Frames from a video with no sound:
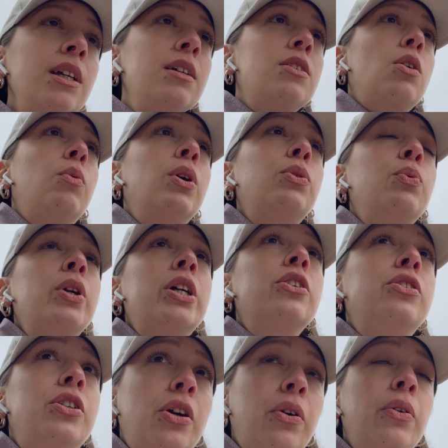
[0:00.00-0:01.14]
So what we could
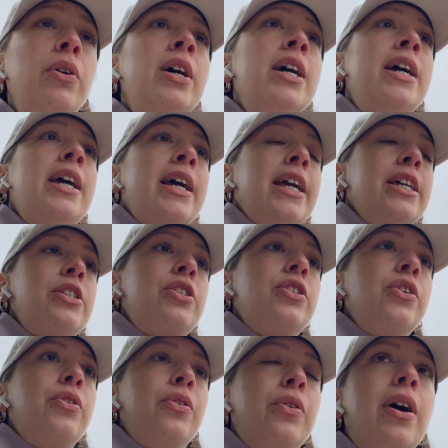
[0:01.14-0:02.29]
do is
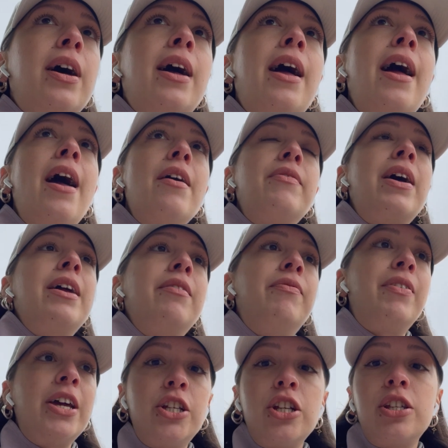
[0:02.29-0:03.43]
to have a
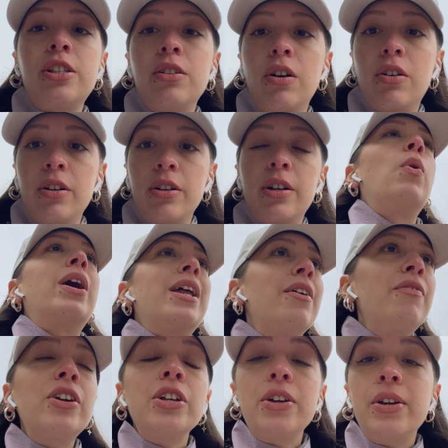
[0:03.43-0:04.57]
veggie starter.
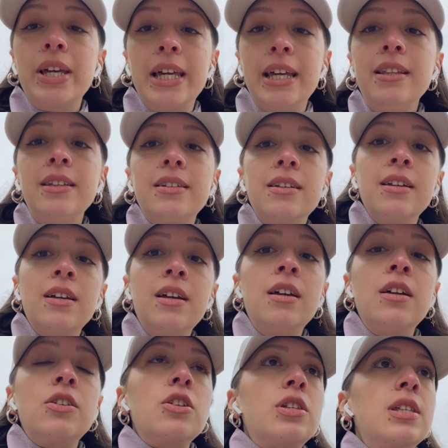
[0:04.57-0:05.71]
Whatever you eat,
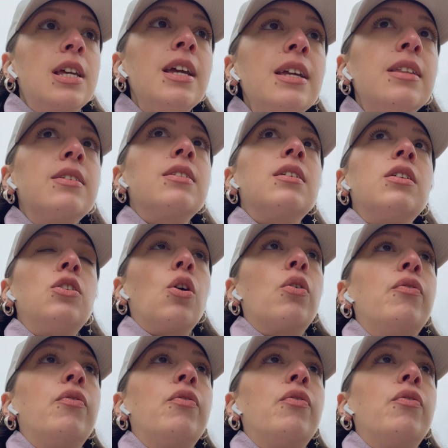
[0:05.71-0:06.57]
just eat your